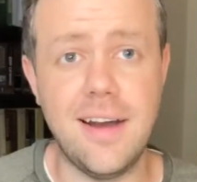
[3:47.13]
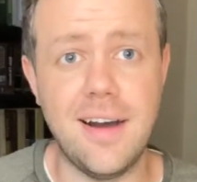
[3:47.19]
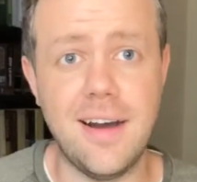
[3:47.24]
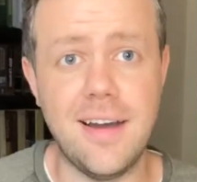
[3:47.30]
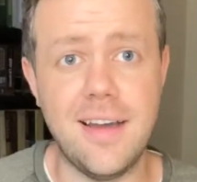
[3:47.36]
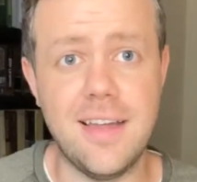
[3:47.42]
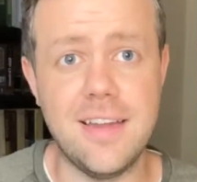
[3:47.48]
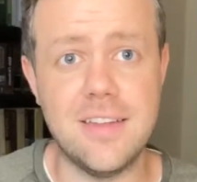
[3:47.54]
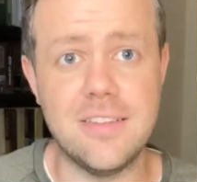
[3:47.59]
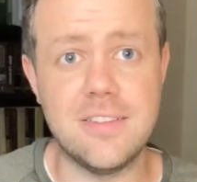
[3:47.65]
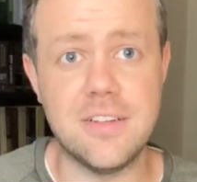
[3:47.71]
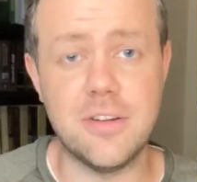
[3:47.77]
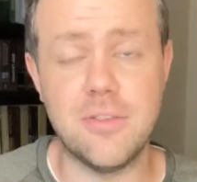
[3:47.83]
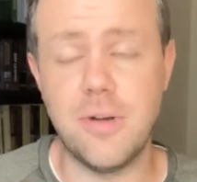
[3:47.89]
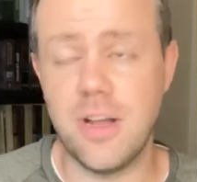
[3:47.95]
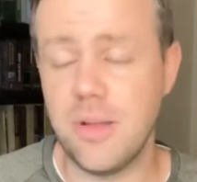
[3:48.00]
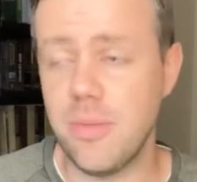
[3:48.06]
And it's
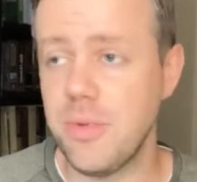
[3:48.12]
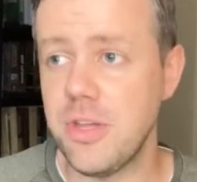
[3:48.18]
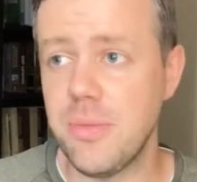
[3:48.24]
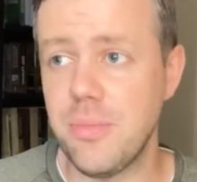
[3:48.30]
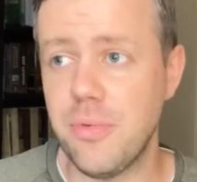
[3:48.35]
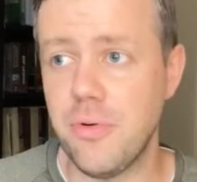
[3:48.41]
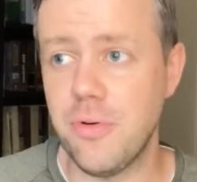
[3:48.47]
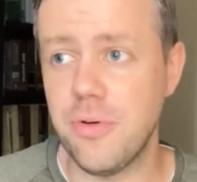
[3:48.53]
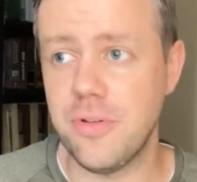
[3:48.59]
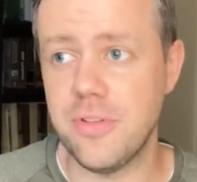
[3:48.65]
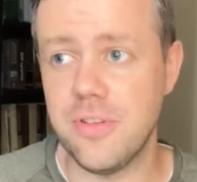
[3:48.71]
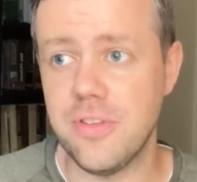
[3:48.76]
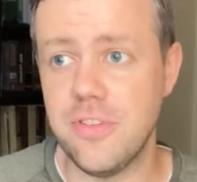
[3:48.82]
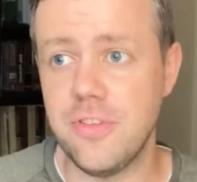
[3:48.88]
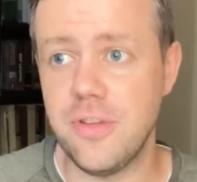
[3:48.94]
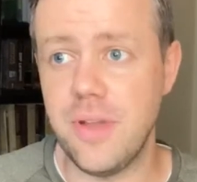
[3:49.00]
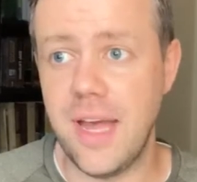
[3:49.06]
incredibly
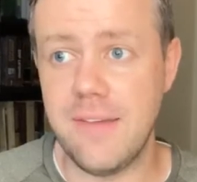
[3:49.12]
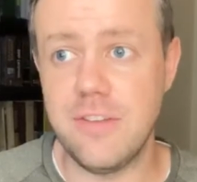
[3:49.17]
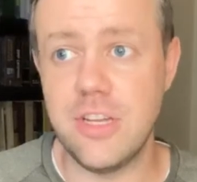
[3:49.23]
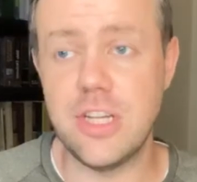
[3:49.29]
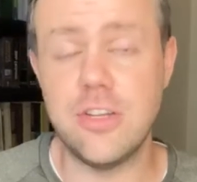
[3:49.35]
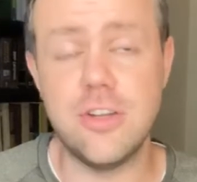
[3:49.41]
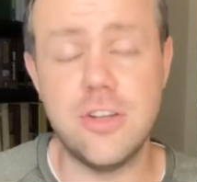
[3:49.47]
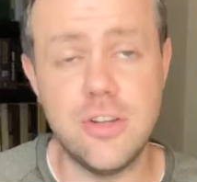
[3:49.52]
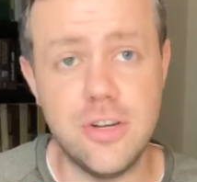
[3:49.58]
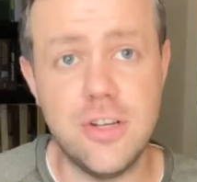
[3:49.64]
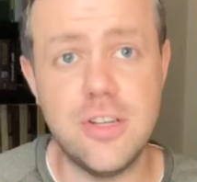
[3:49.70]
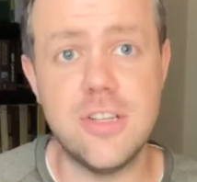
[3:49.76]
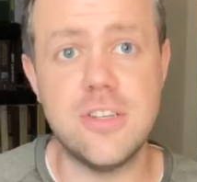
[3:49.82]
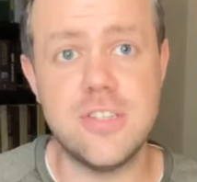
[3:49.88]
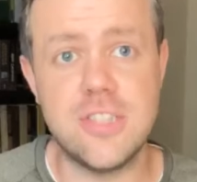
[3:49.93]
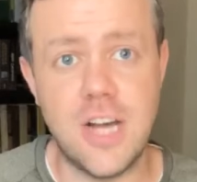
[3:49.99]
important to have a good